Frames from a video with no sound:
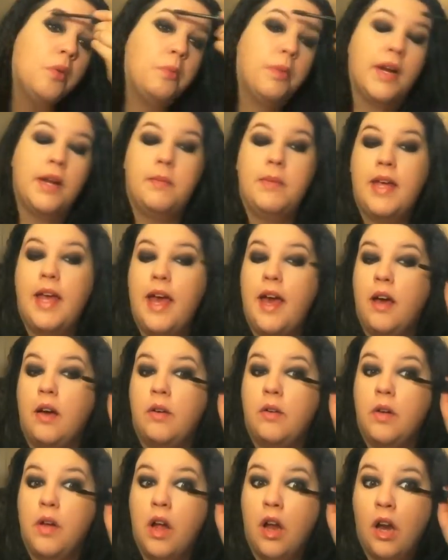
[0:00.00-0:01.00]
break me
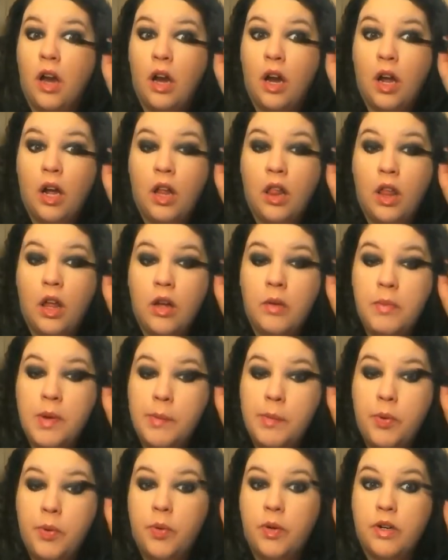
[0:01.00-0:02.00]
out, clog
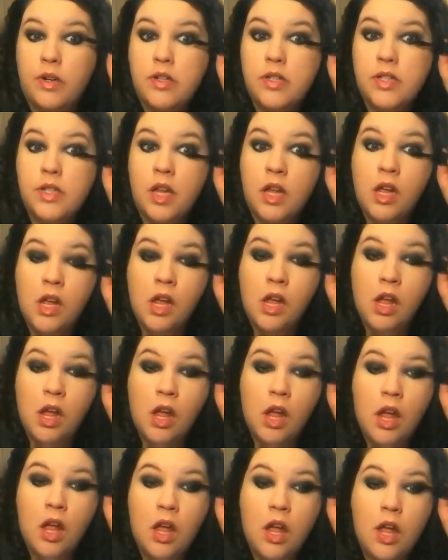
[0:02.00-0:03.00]
my pores,
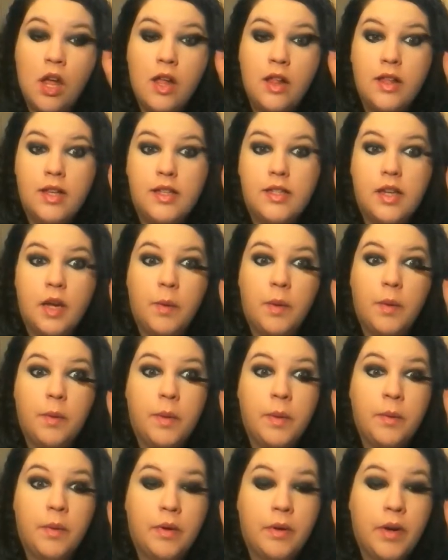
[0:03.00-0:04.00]
and that's not what
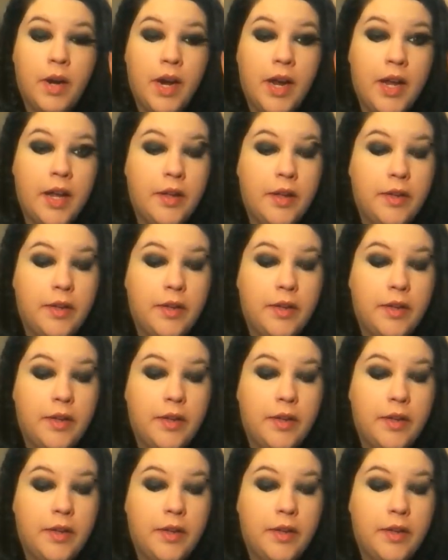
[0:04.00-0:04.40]
we want, right?